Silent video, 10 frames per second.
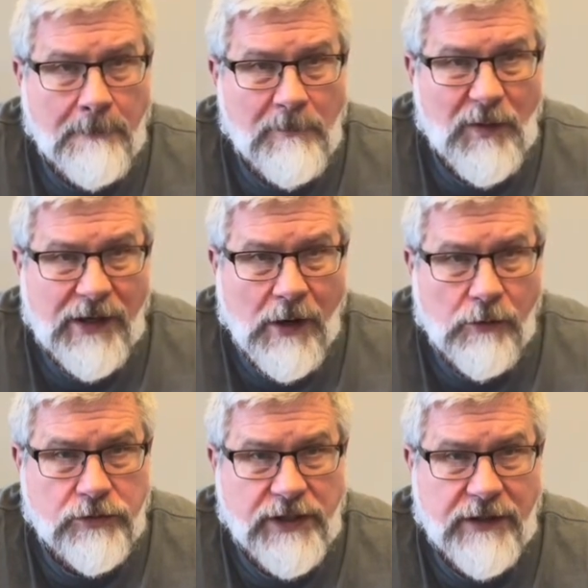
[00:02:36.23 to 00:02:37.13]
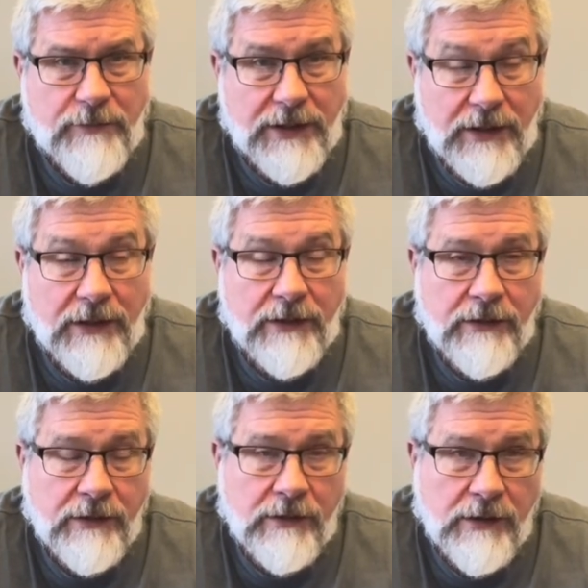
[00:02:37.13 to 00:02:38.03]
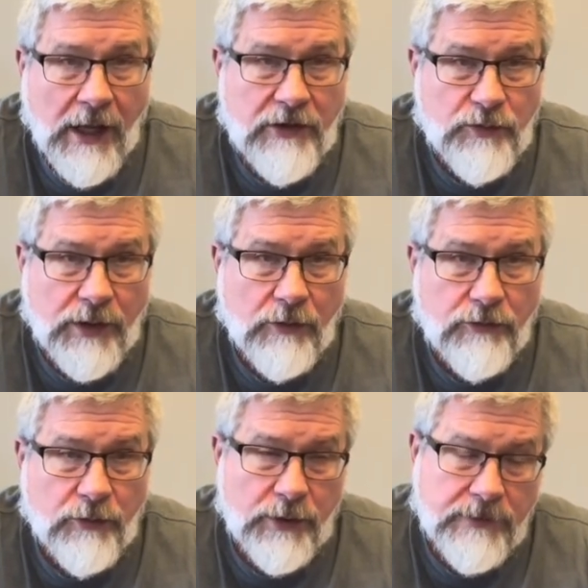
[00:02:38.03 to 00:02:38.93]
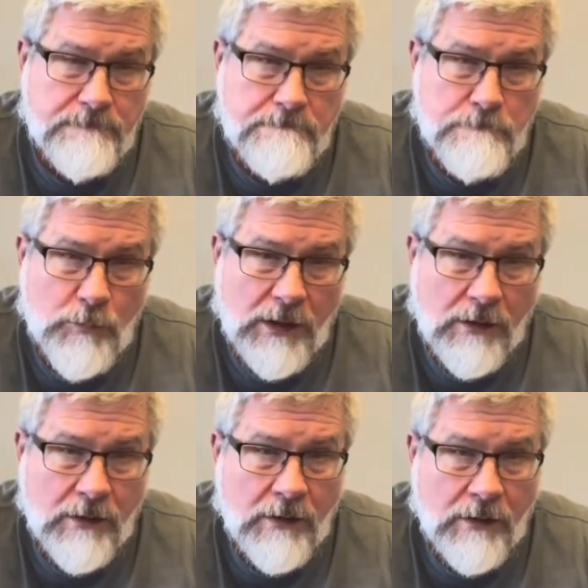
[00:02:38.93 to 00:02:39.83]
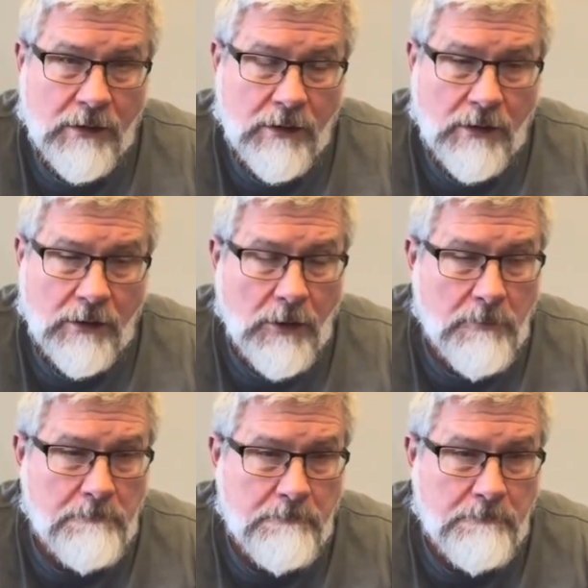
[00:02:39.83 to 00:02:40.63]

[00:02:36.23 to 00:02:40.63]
I'll say them again as we go through it. An